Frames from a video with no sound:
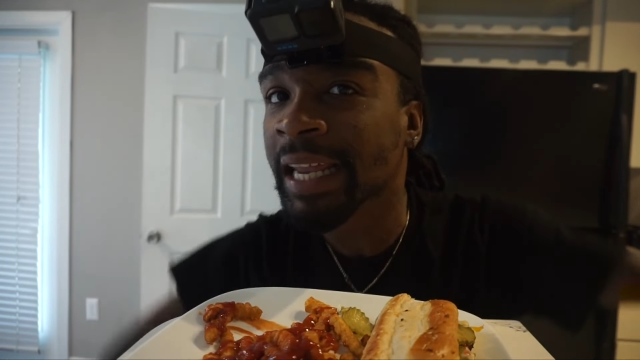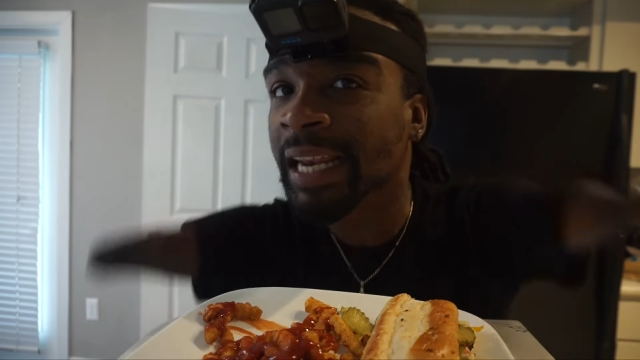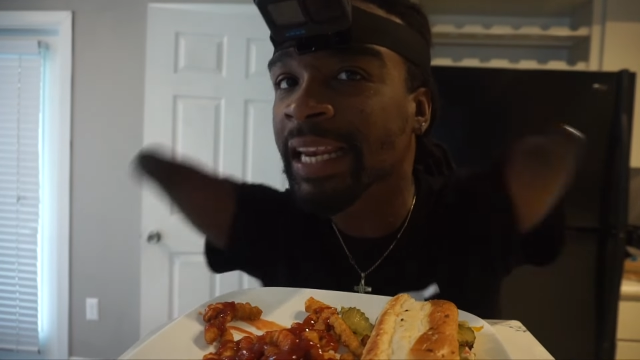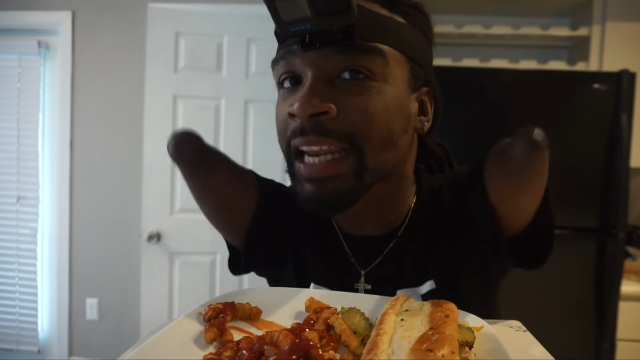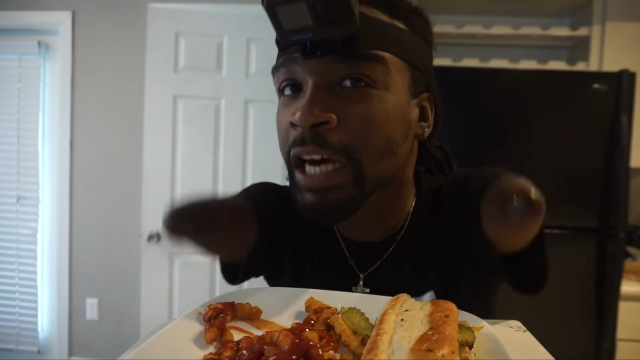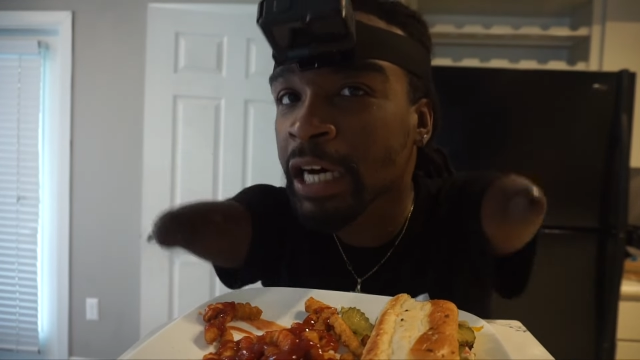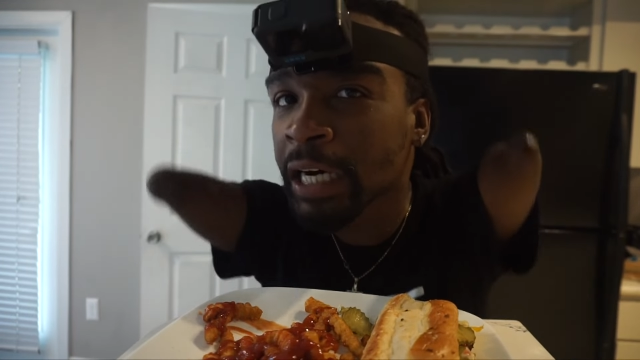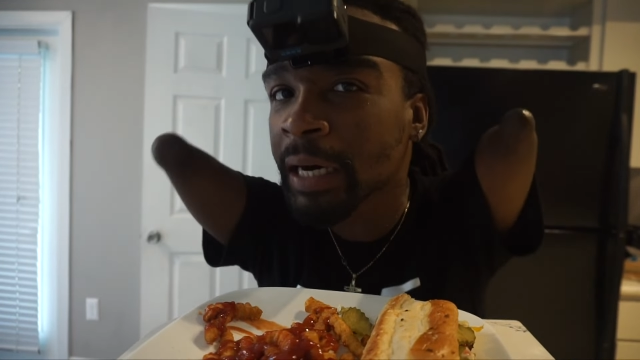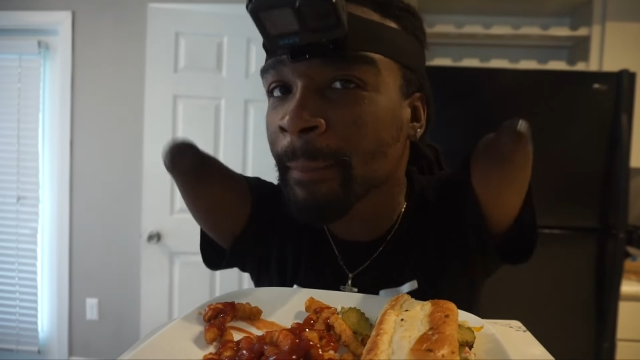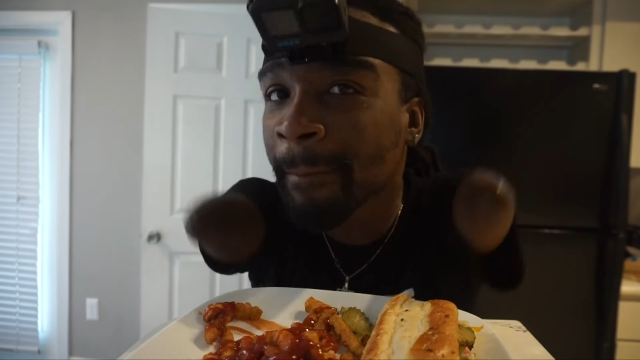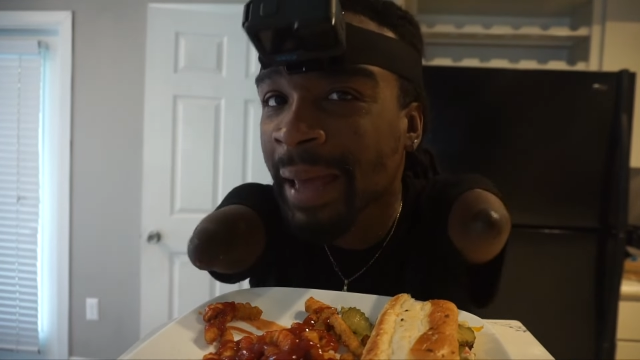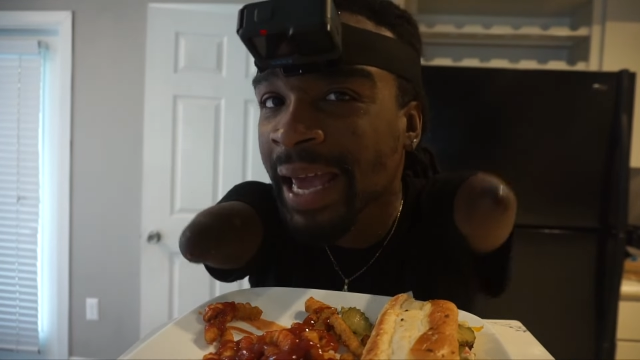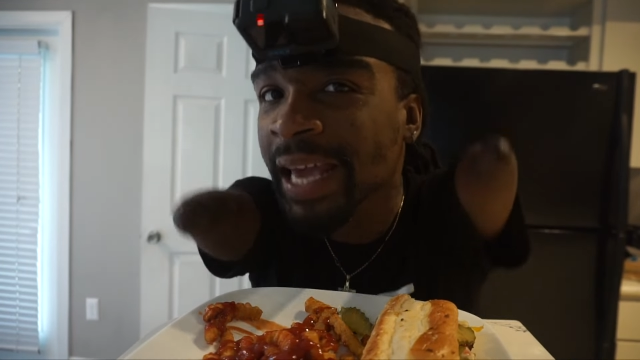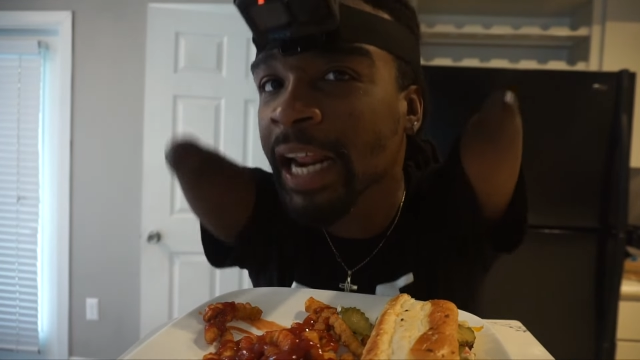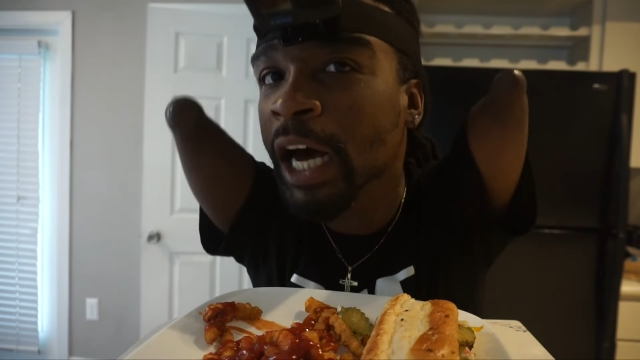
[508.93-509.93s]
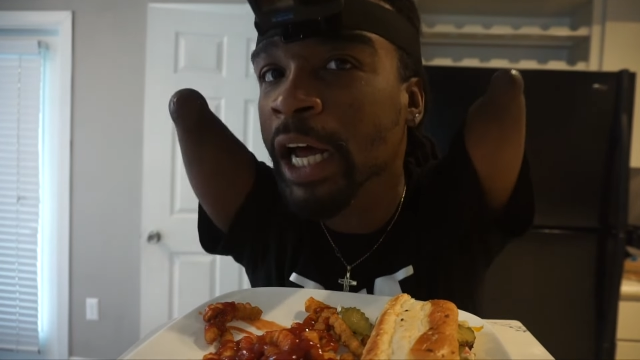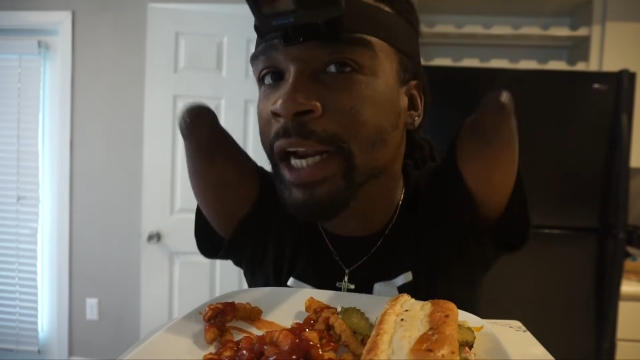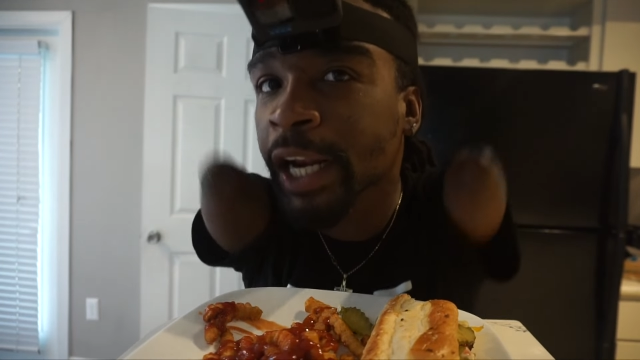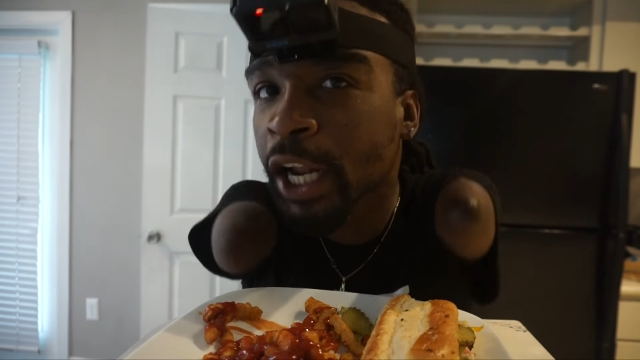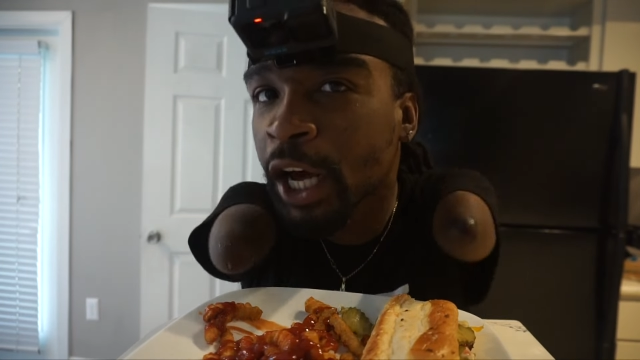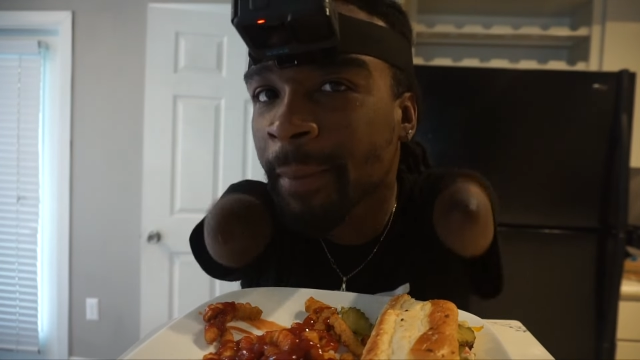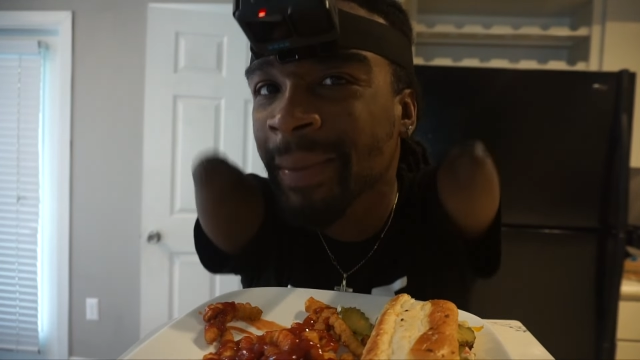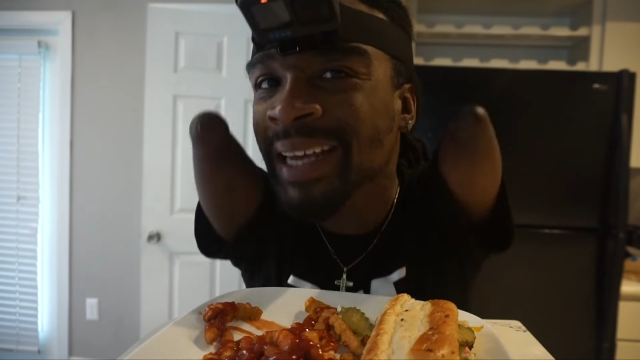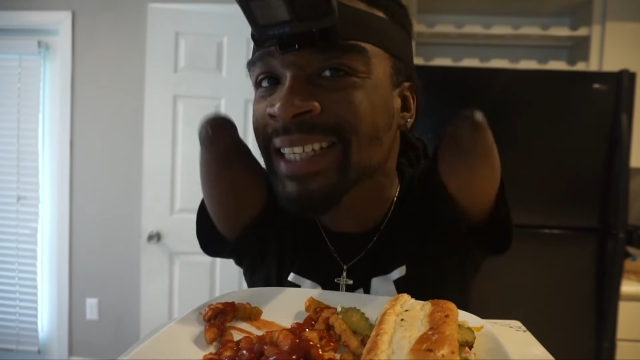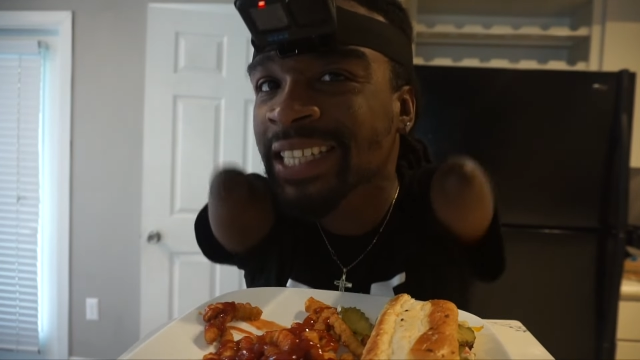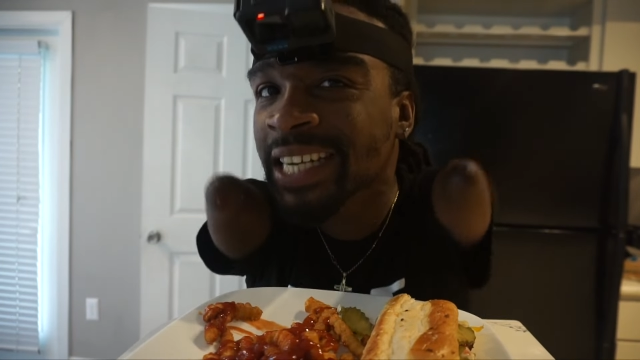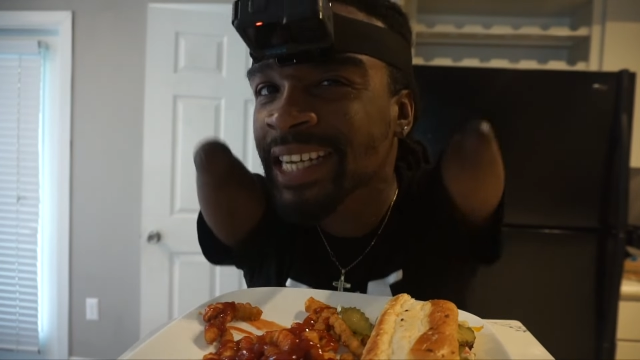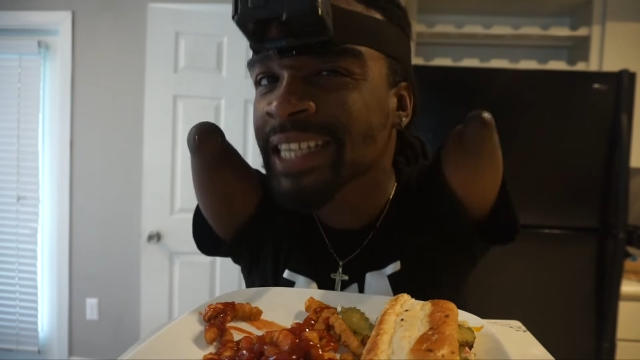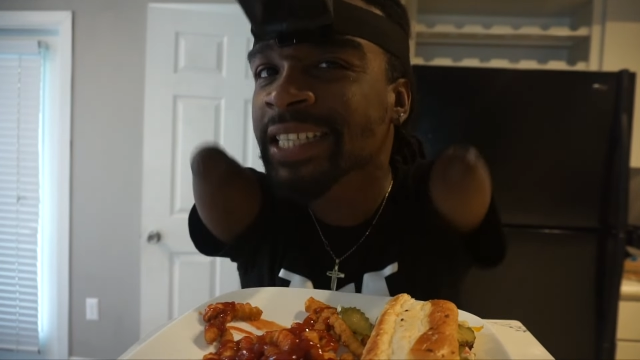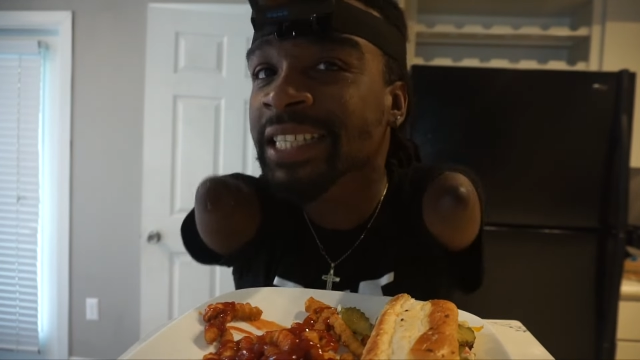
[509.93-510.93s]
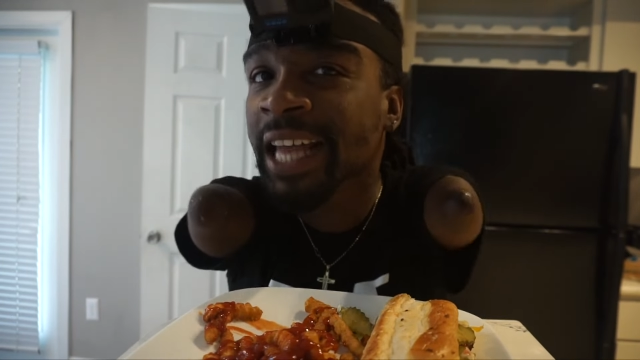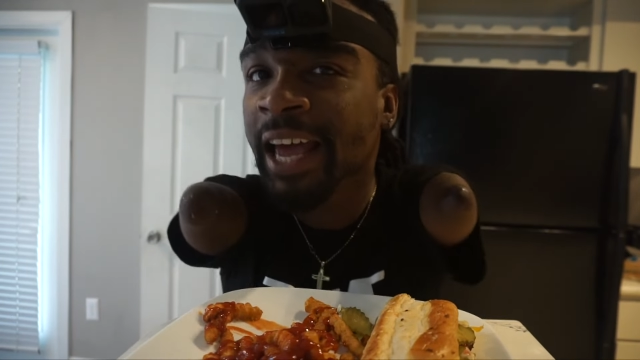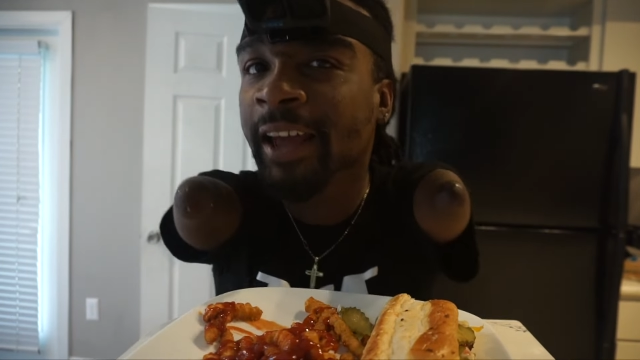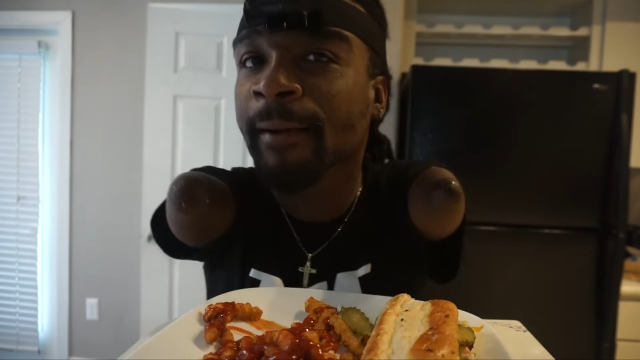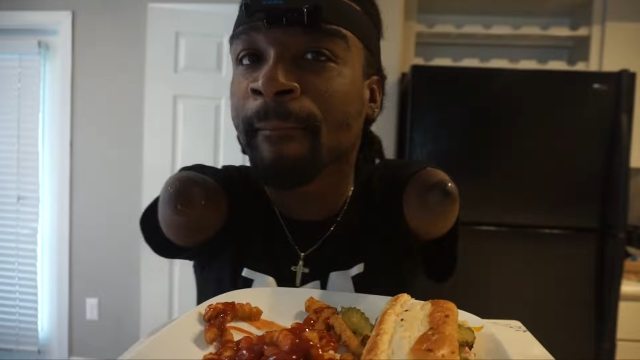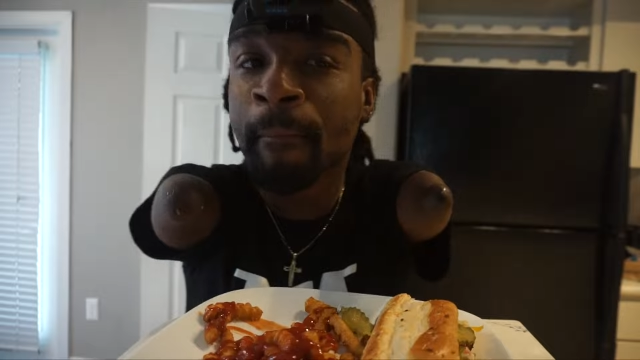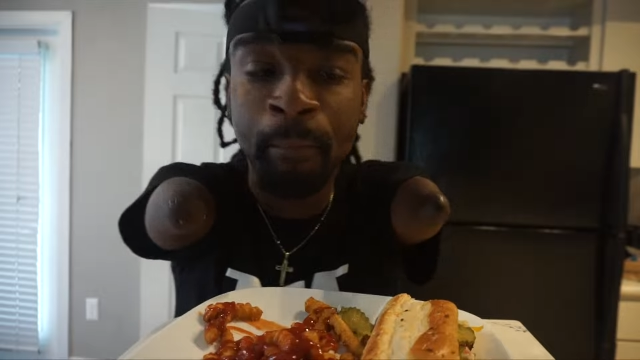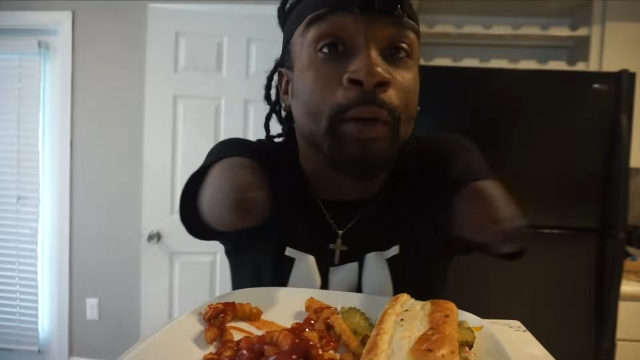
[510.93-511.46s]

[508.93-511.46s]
NuBBy made a NuBBy cheesesteak.